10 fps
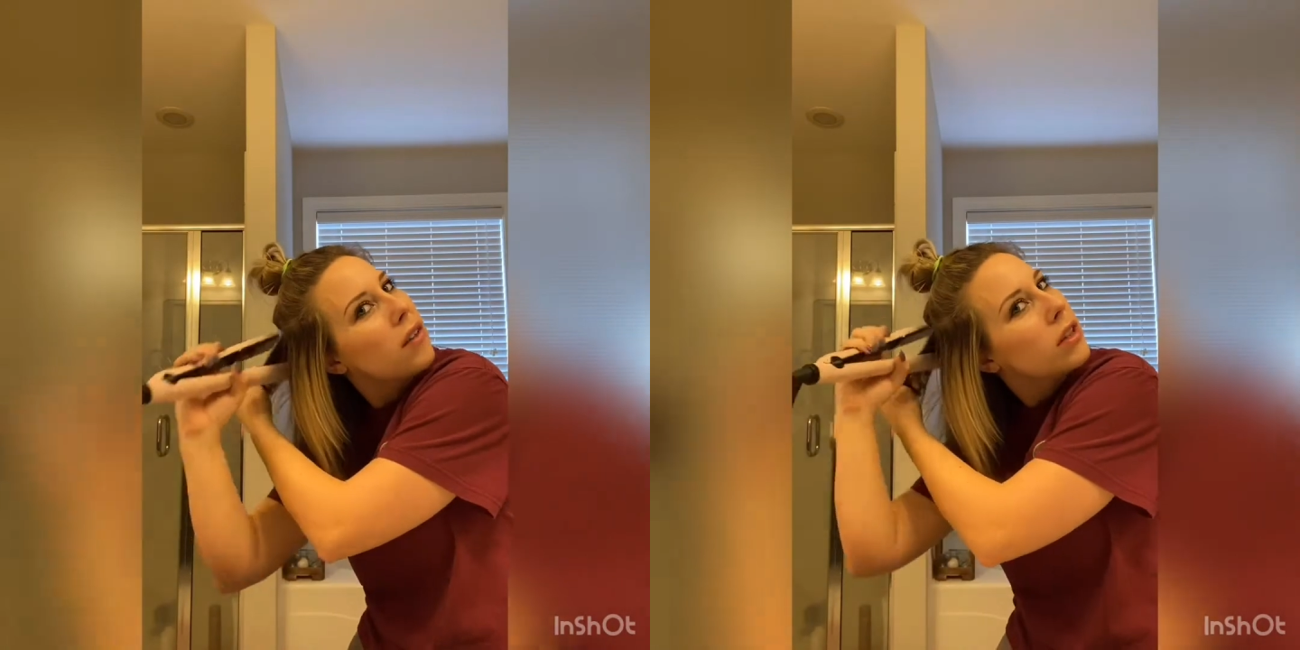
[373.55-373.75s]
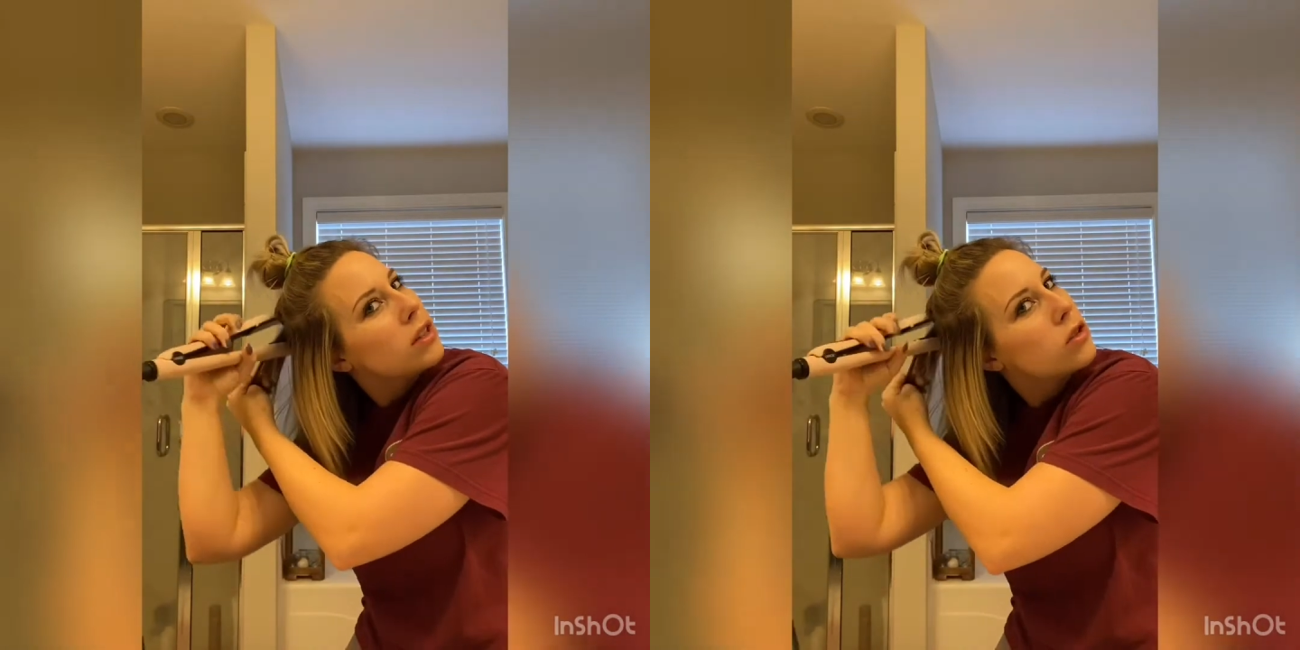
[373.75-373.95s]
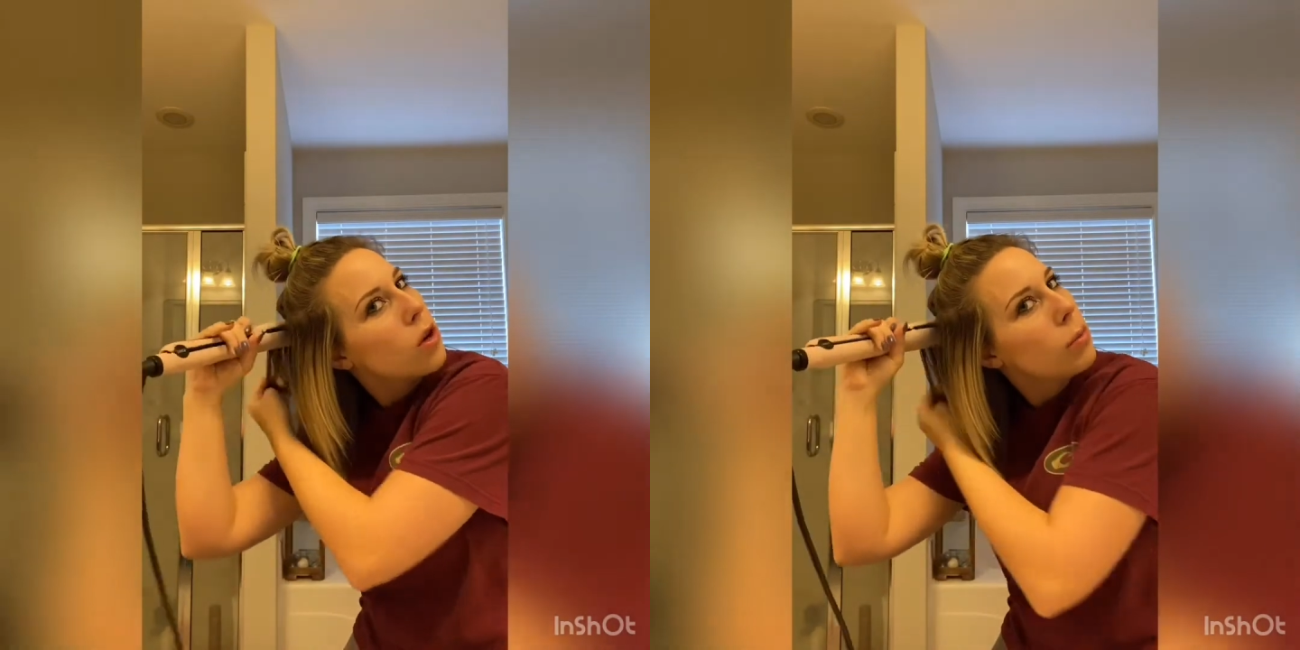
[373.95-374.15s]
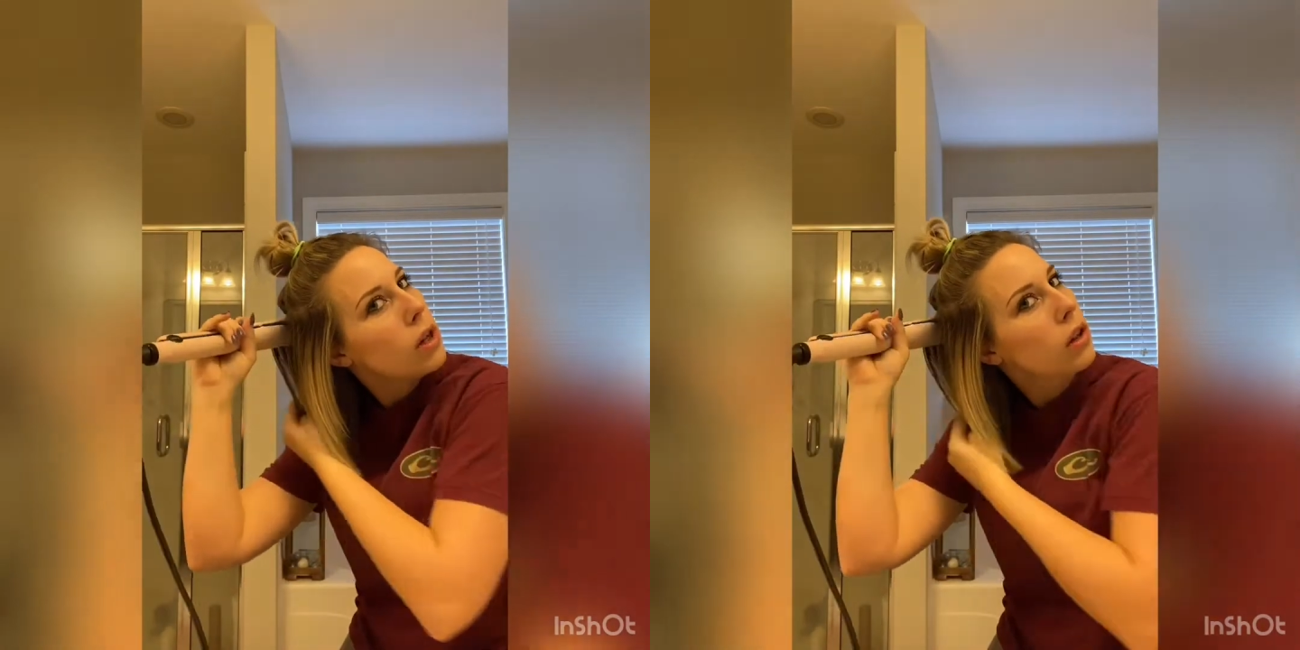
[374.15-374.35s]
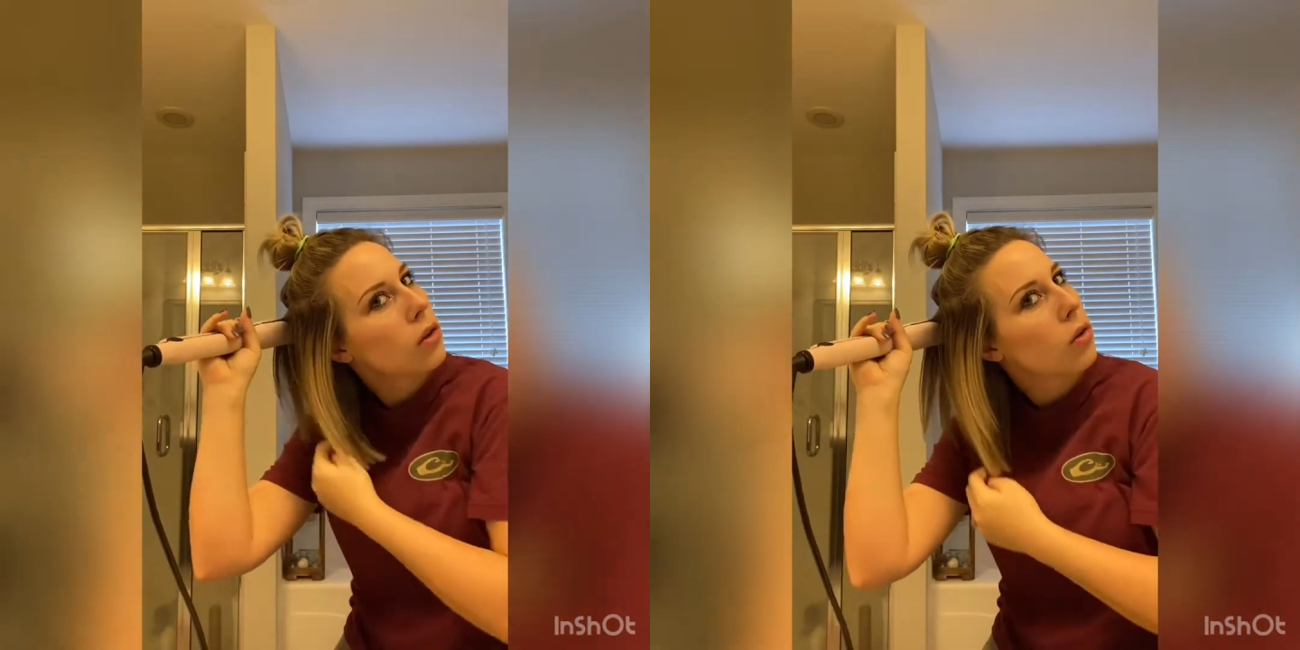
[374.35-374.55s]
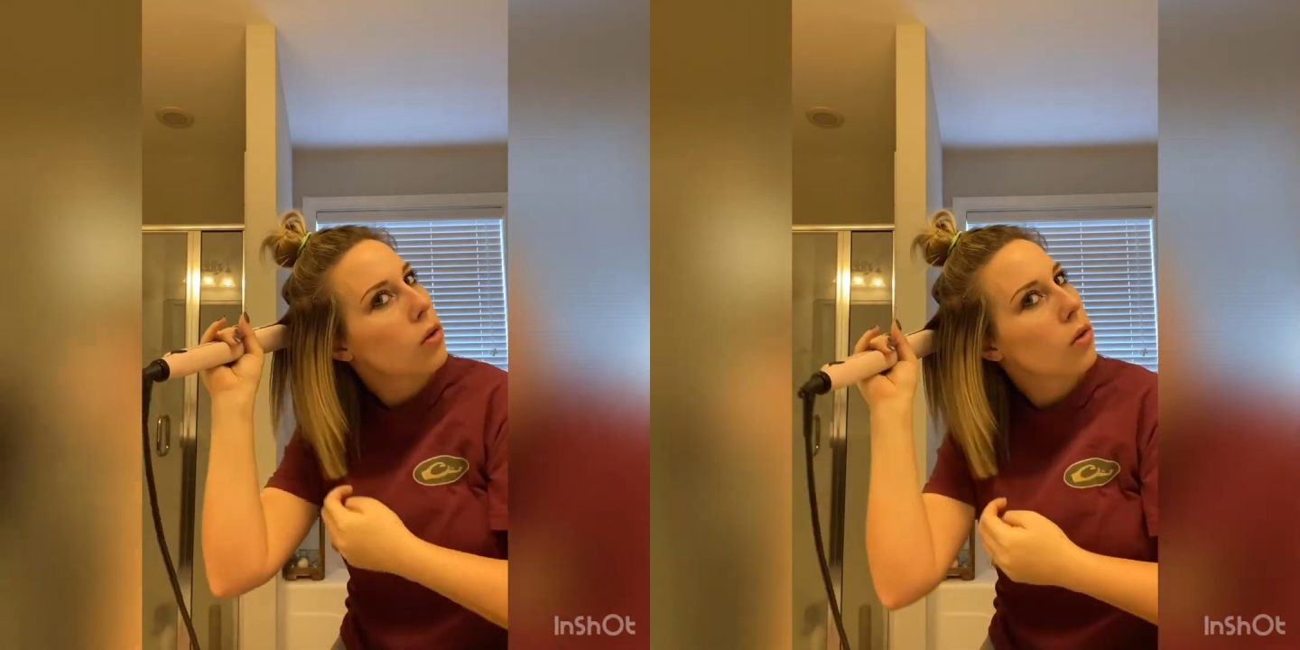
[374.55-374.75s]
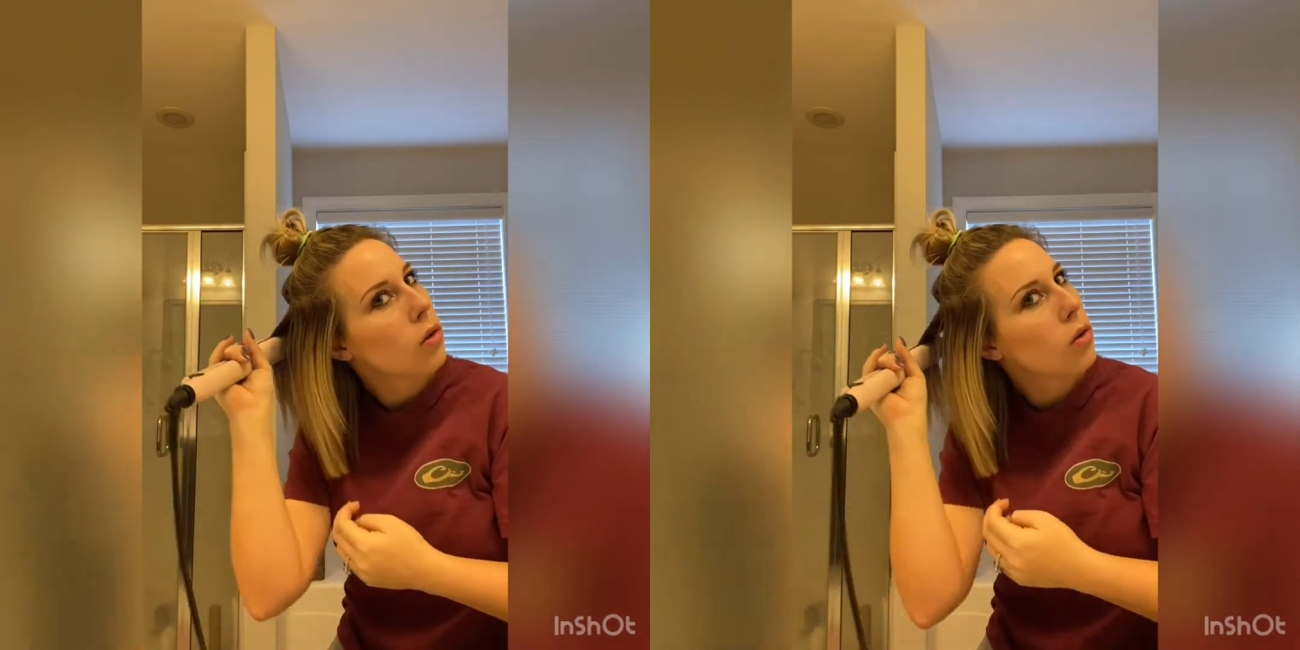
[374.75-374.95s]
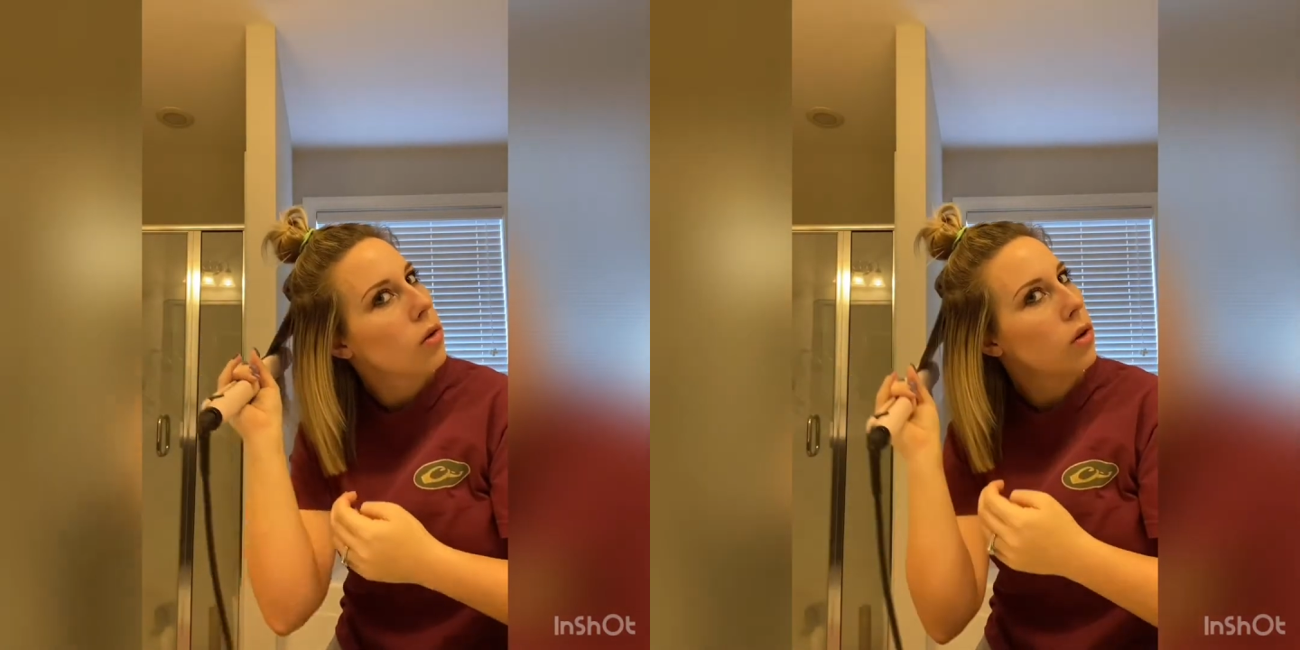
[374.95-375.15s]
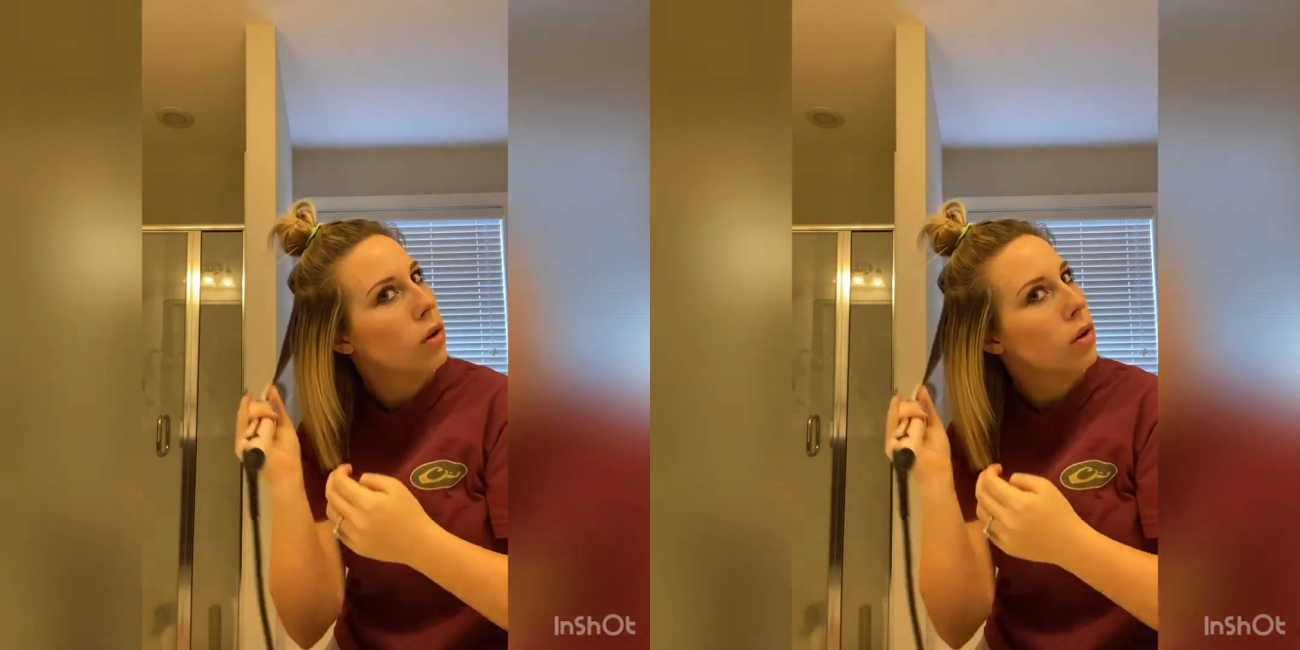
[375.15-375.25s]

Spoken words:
like so many little